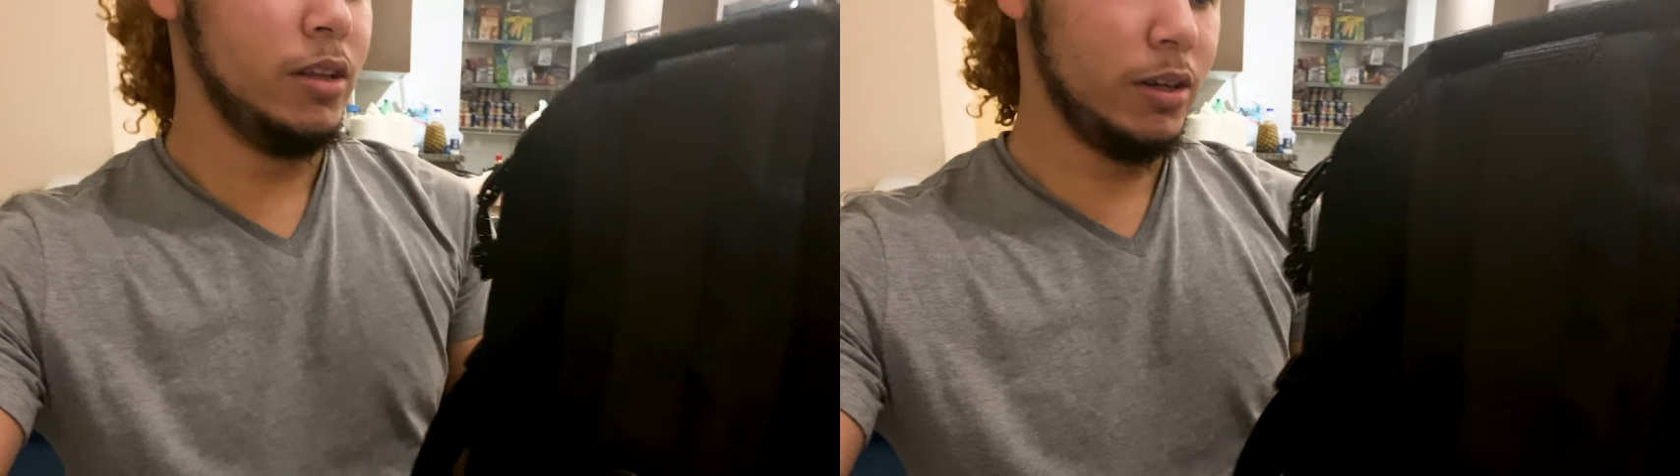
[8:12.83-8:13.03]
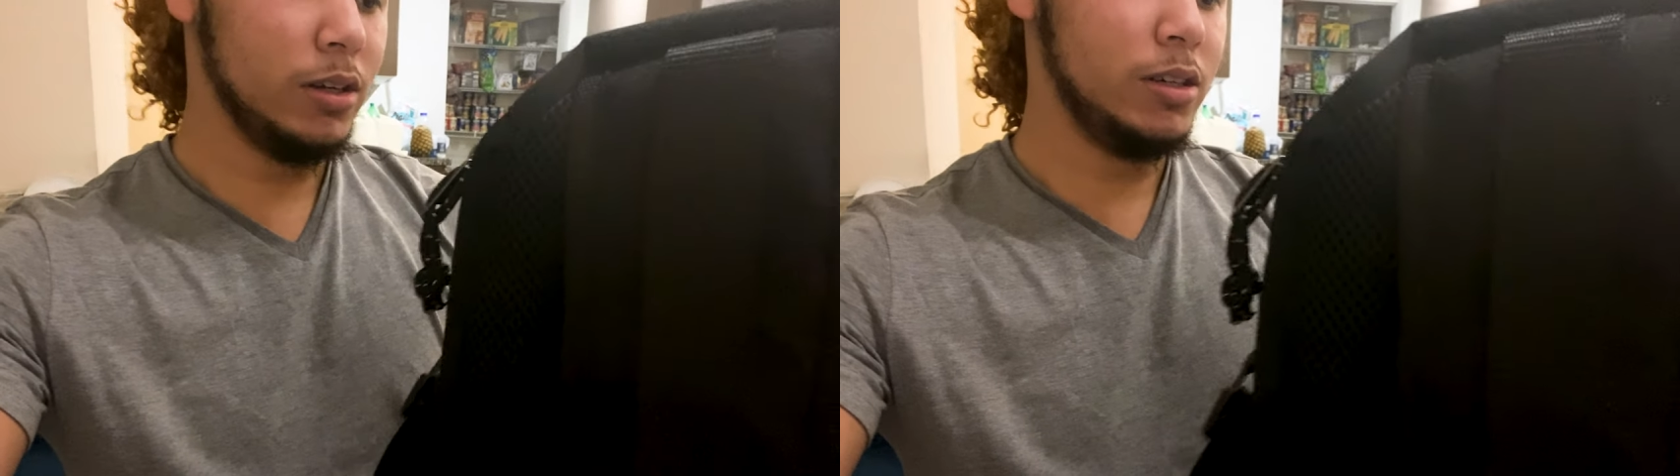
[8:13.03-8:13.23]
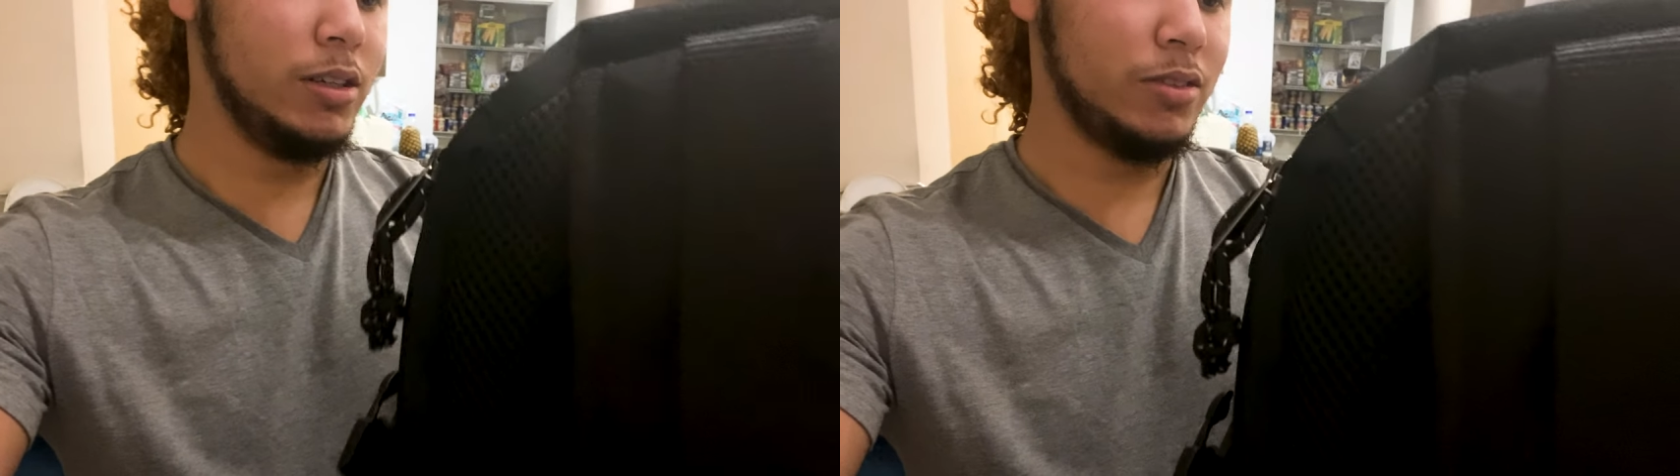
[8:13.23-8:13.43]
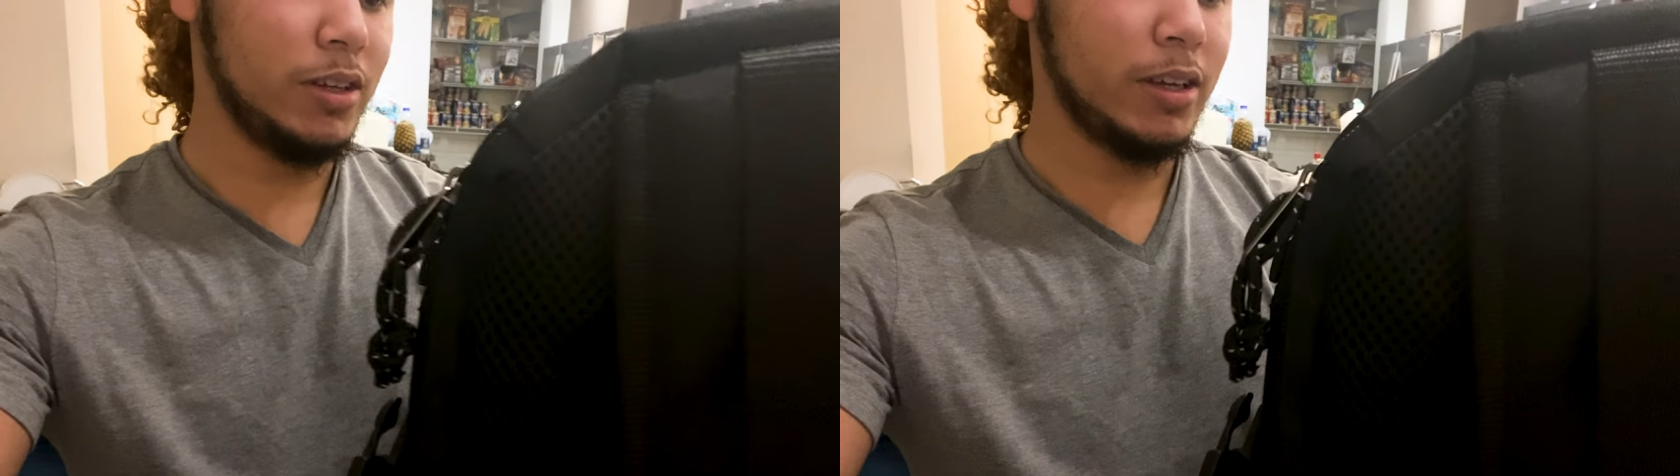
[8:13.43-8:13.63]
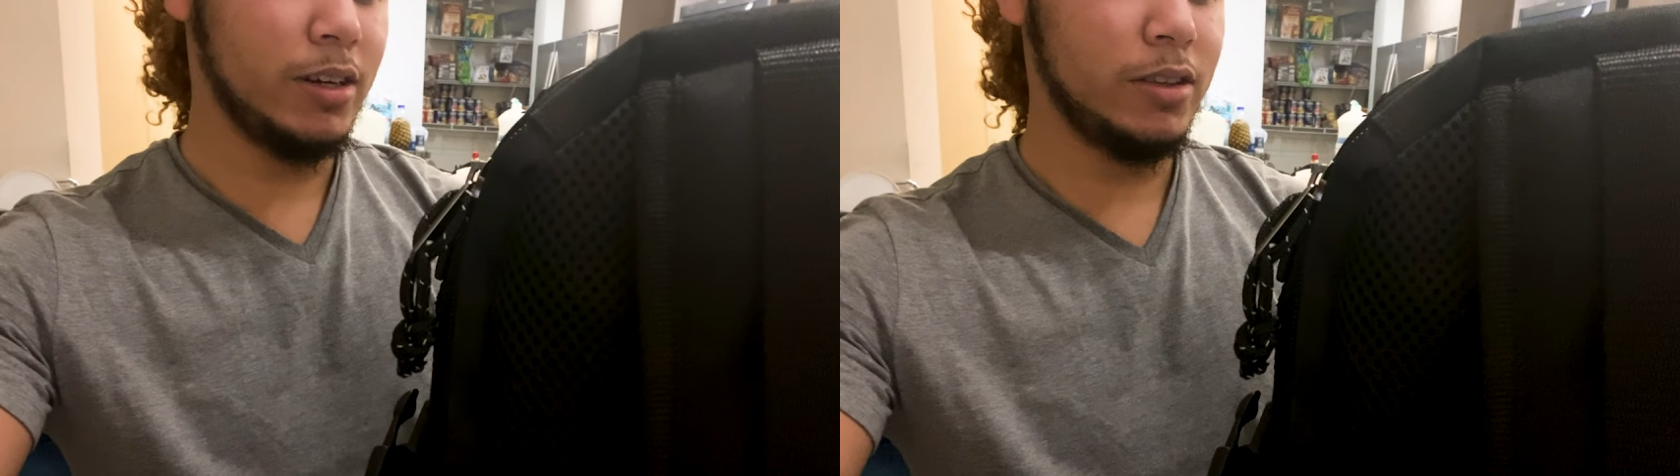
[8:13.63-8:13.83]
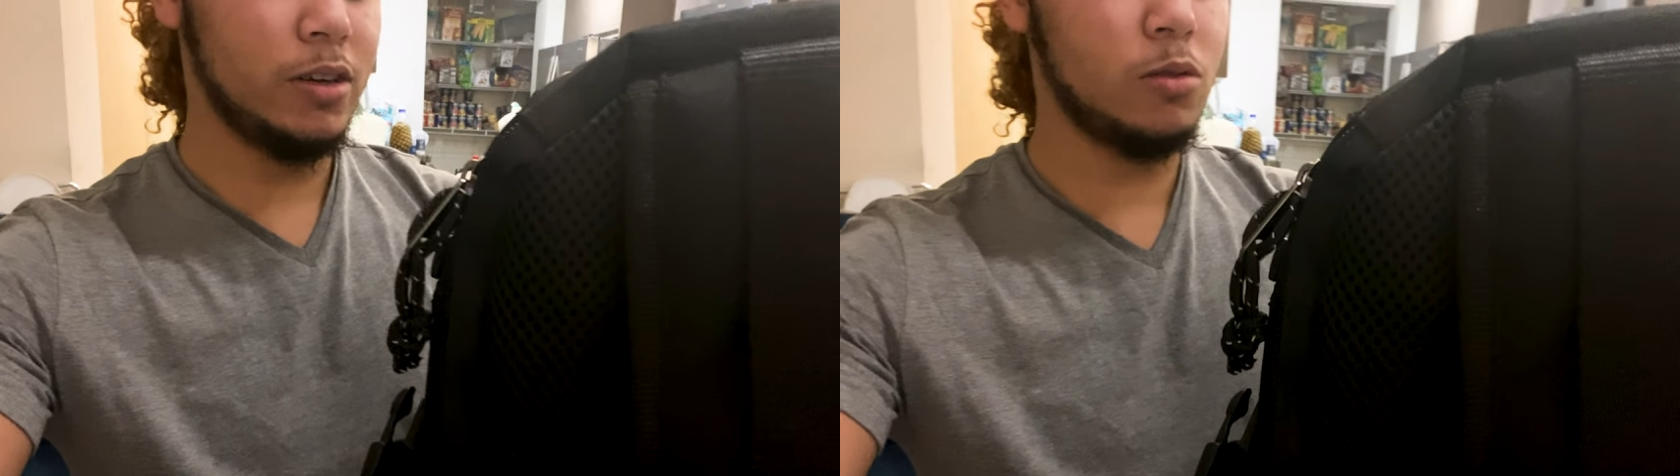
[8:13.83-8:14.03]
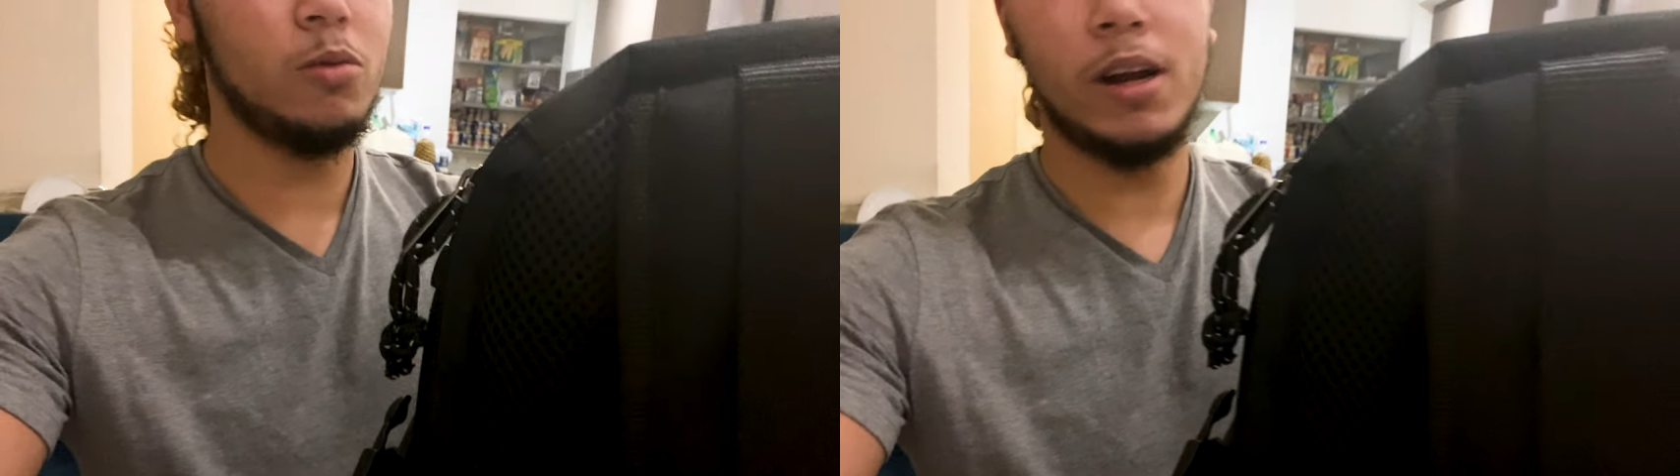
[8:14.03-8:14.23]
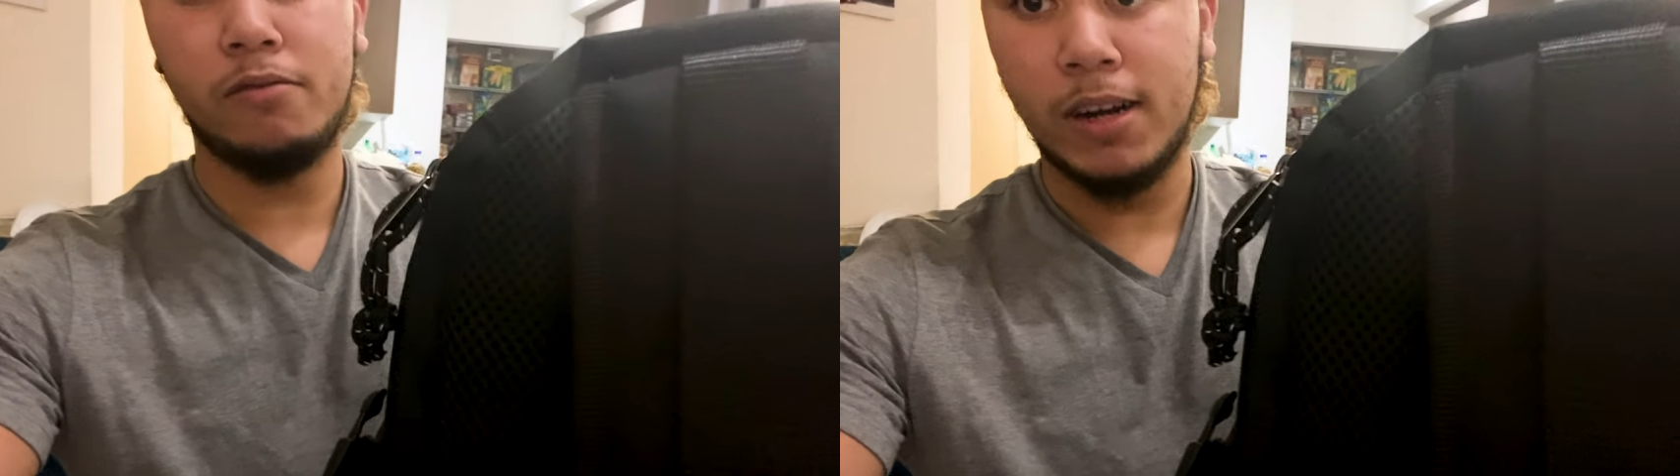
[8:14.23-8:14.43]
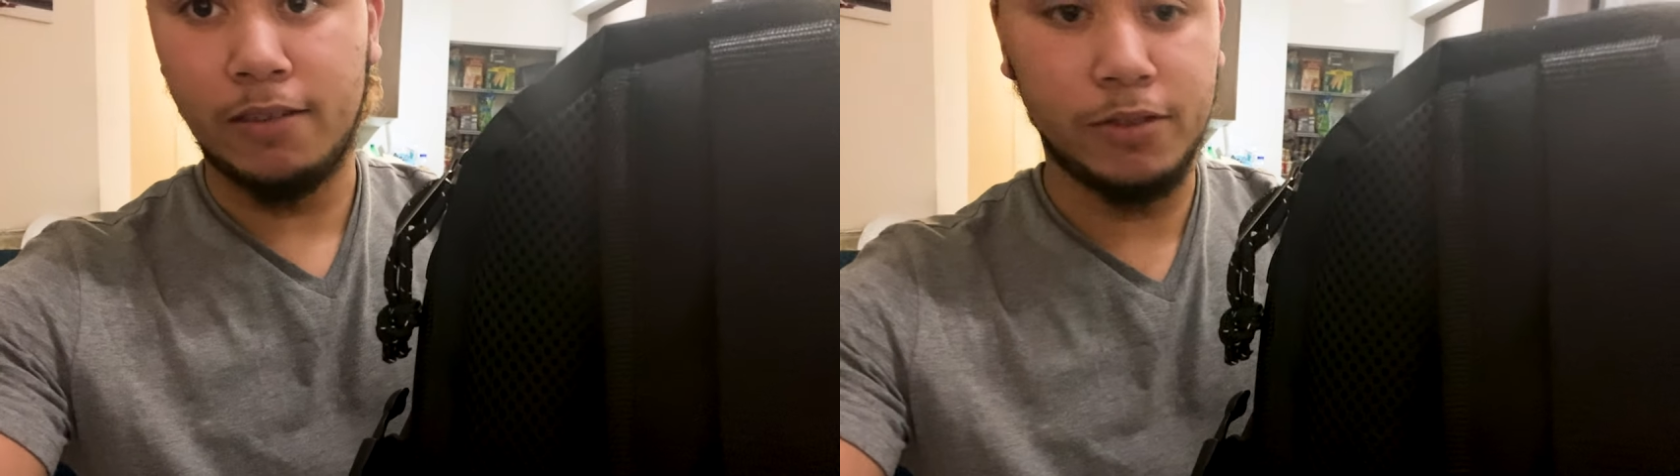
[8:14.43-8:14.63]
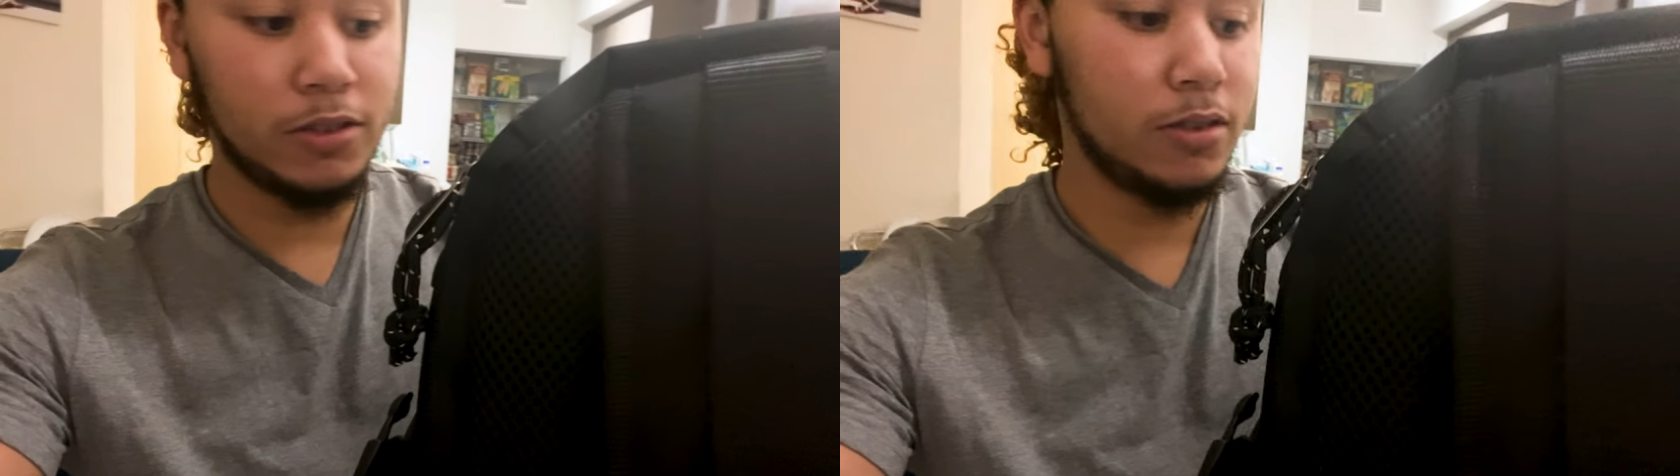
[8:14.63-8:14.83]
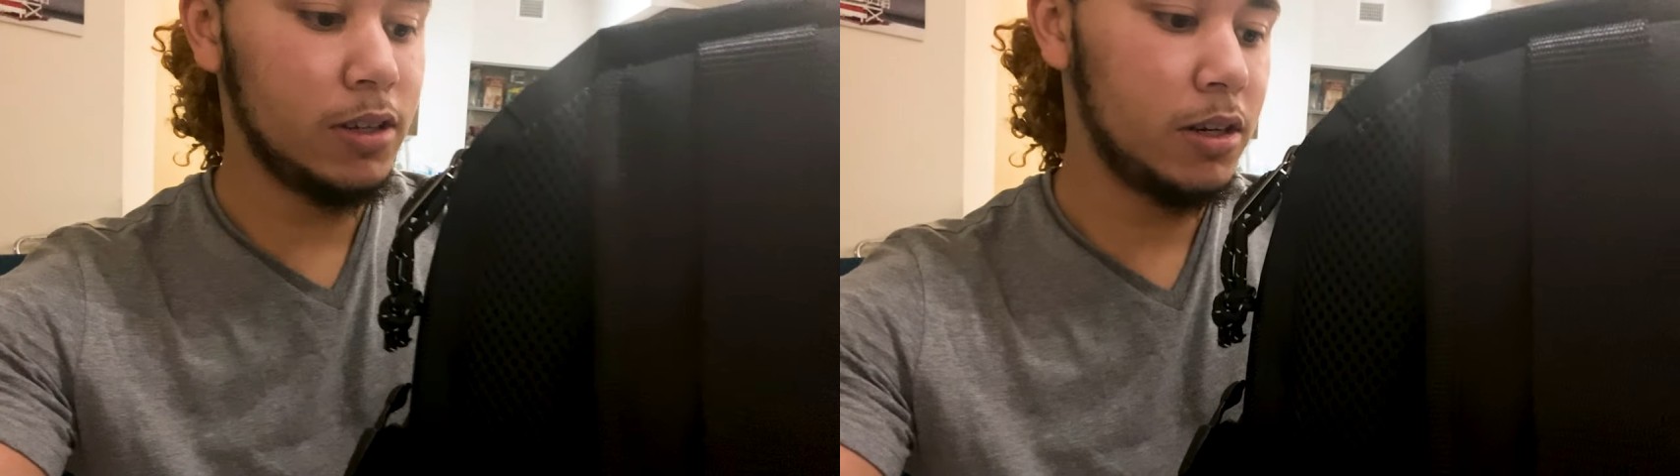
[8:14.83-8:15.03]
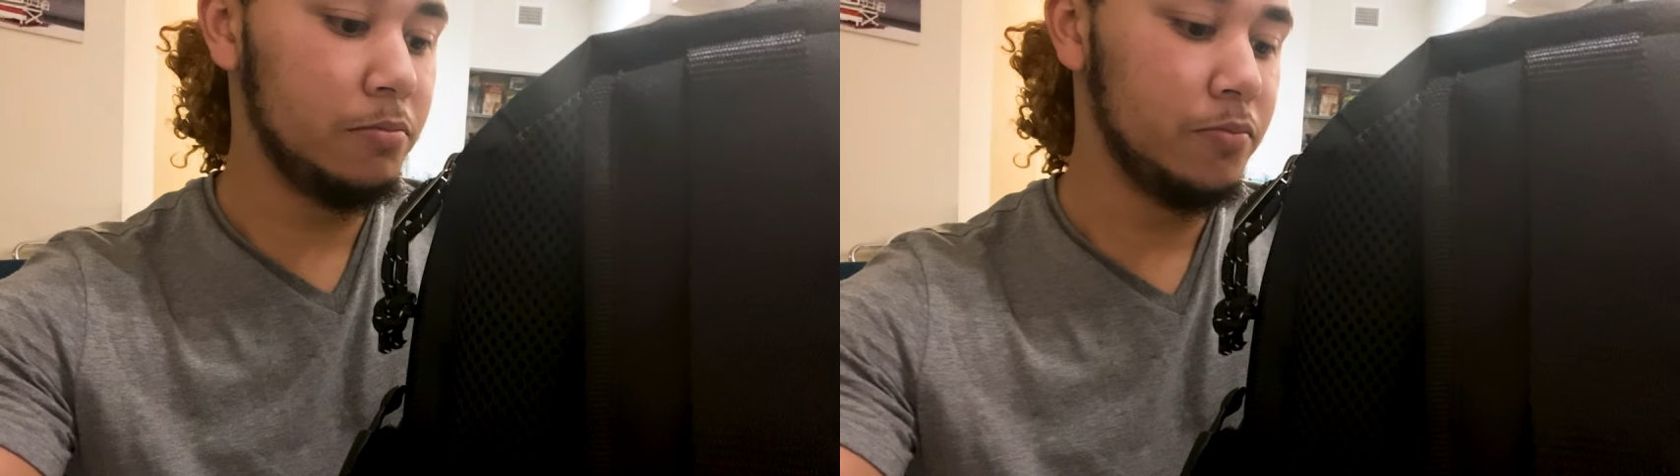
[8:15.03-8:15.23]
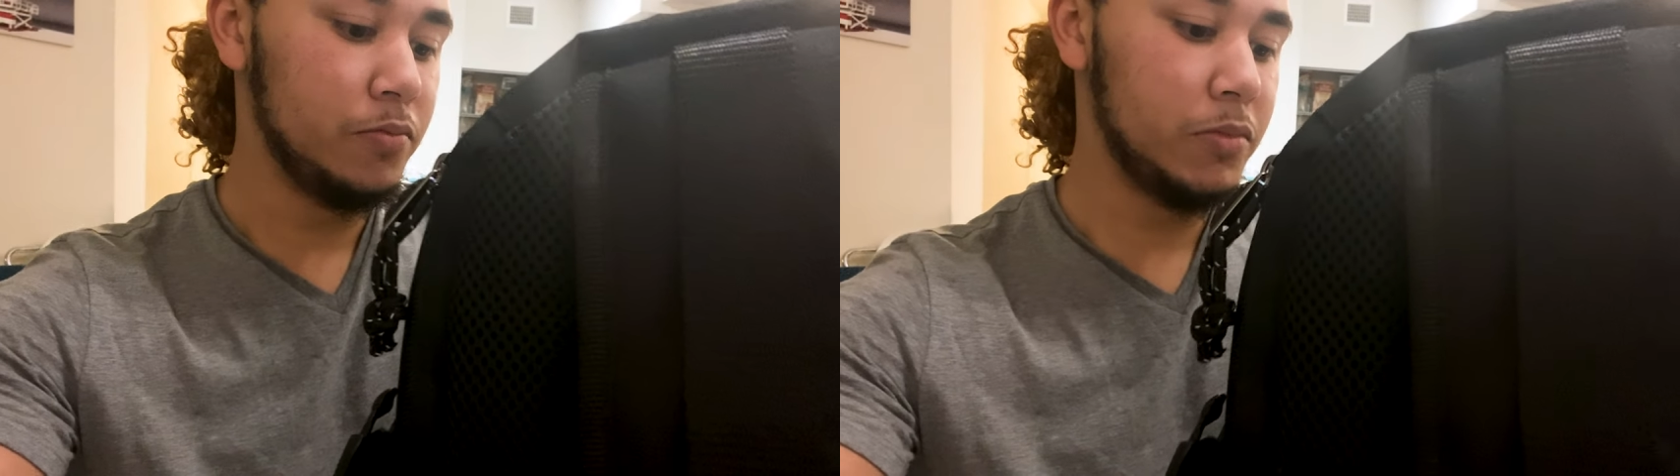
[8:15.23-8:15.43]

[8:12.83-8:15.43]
You can literally stick it in there or whatever that fits in there.